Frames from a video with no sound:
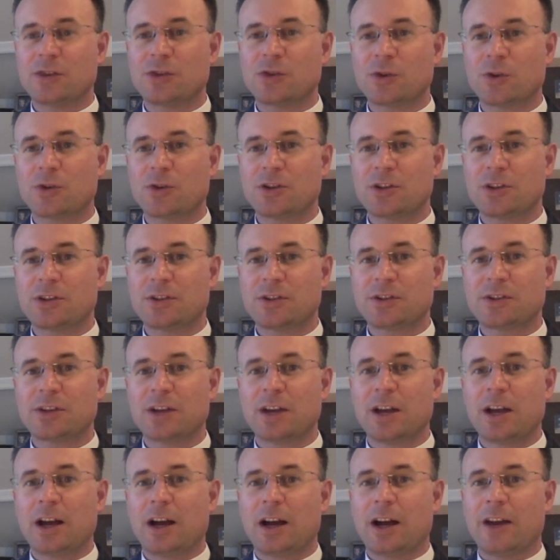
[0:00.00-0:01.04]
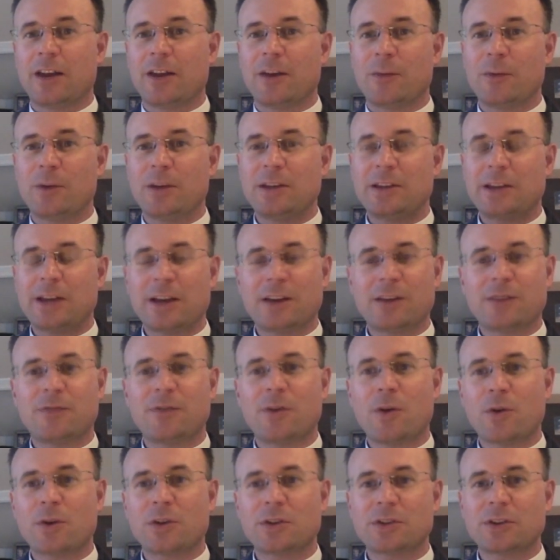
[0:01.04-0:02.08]
George's that we tend to
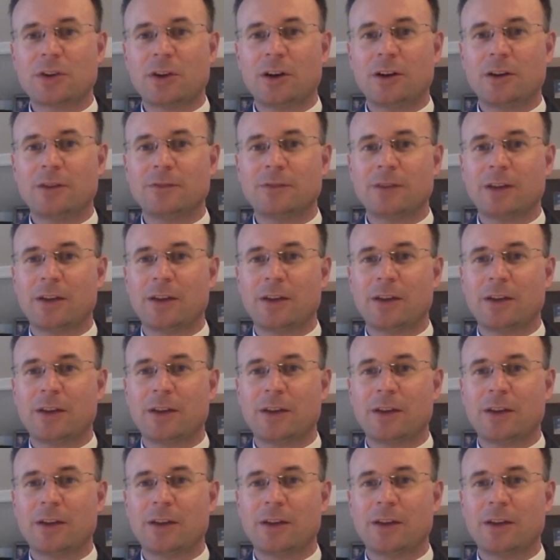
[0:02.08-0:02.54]
focus on,